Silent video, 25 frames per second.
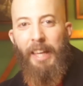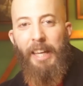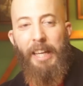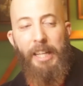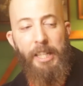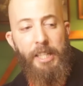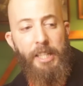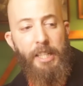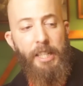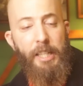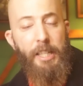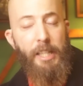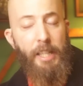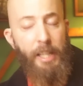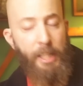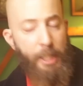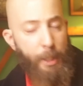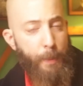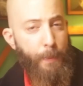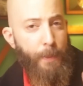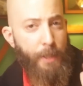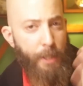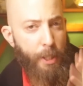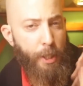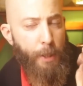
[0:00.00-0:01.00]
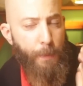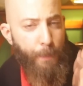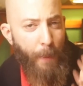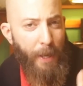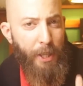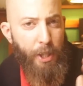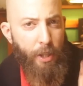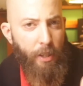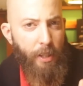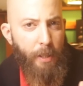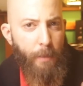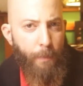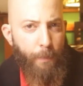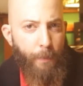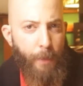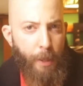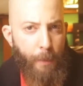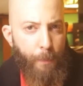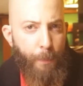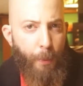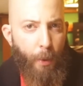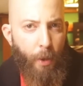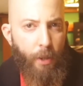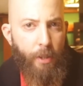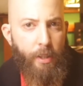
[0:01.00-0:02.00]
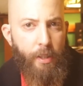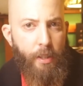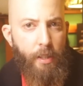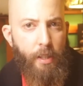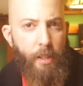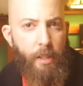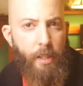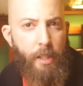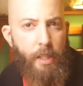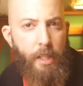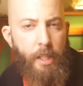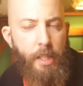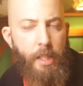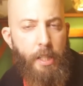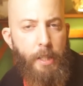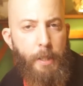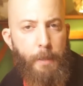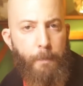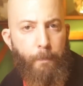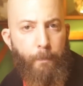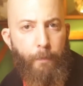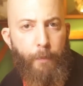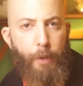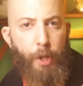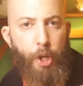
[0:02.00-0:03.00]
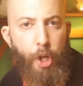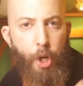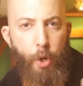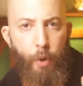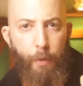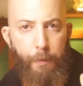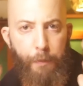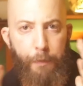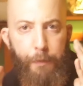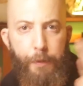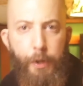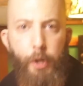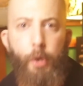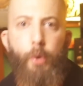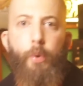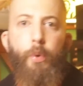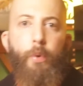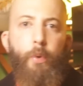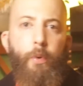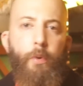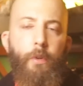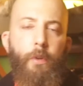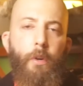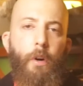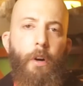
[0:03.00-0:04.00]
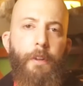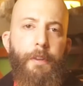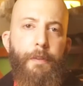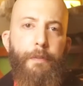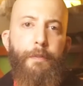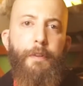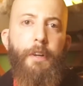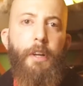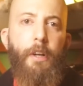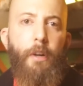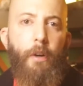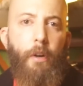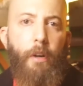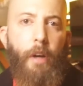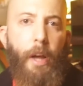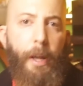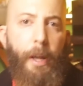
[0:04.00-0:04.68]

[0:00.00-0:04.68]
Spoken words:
It's especially important, this new view on the figure